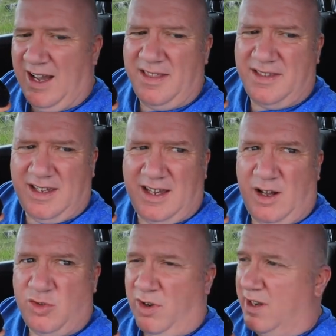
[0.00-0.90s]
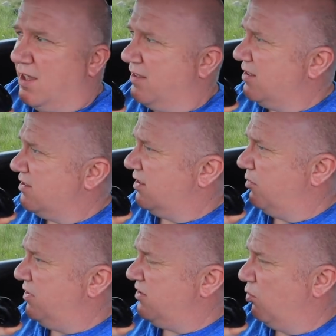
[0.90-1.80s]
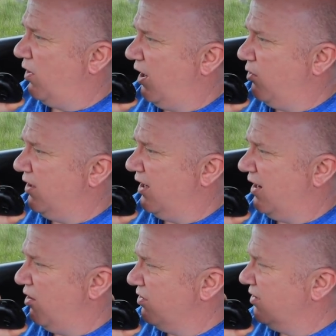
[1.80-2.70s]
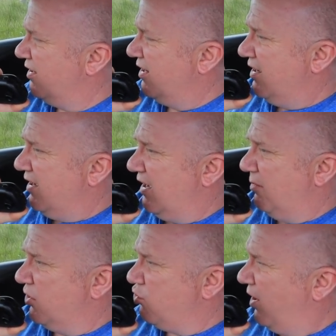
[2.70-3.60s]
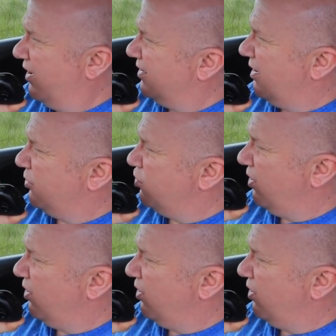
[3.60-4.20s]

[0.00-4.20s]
and I'll try and get this piece of wire in the air, and I'm going to